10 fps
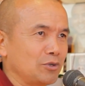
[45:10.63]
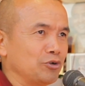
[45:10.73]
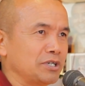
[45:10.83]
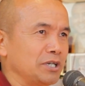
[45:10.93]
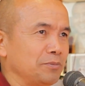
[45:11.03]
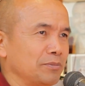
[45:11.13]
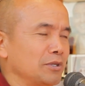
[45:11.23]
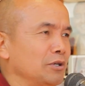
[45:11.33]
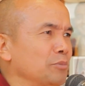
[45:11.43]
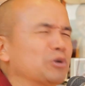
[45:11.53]
Okay.
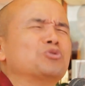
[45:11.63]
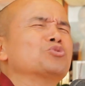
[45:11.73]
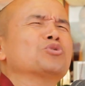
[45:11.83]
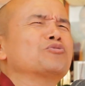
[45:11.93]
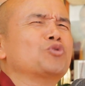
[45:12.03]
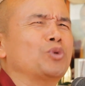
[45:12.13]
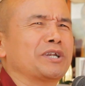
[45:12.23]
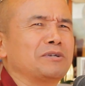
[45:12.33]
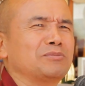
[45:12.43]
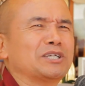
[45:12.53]
But you don't have to
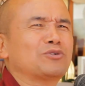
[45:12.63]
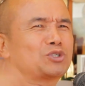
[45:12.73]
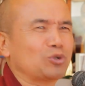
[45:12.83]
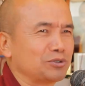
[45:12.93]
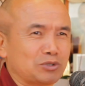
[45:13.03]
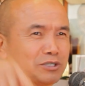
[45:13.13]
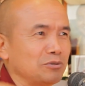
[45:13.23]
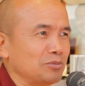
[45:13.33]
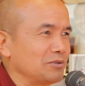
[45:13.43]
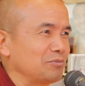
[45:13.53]
worry. There is not
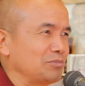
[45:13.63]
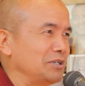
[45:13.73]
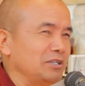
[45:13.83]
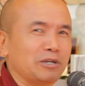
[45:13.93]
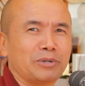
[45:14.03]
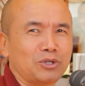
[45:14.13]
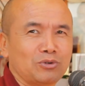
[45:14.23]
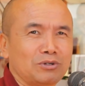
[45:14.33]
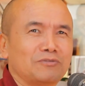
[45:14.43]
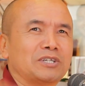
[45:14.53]
nearby you.
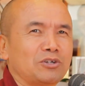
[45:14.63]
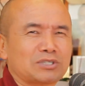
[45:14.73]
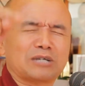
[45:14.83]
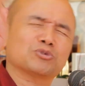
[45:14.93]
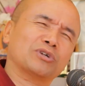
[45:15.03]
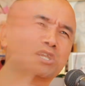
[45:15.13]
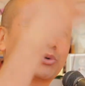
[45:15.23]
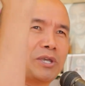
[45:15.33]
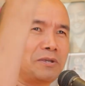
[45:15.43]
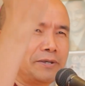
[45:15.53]
If there is, come run away.